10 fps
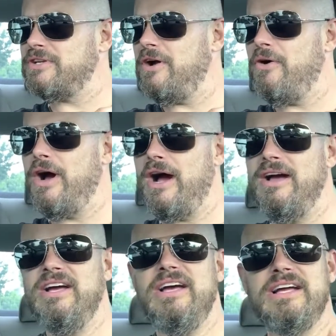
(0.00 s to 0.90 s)
So
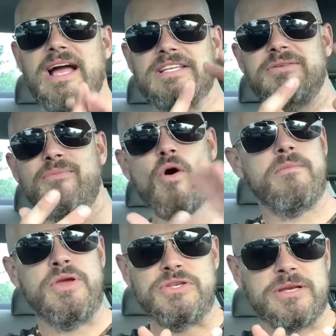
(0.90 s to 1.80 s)
got some more
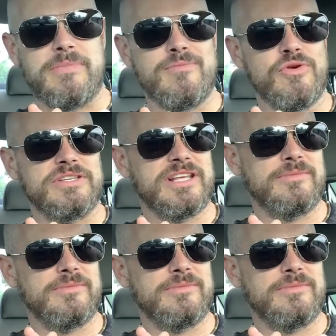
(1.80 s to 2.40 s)
music memories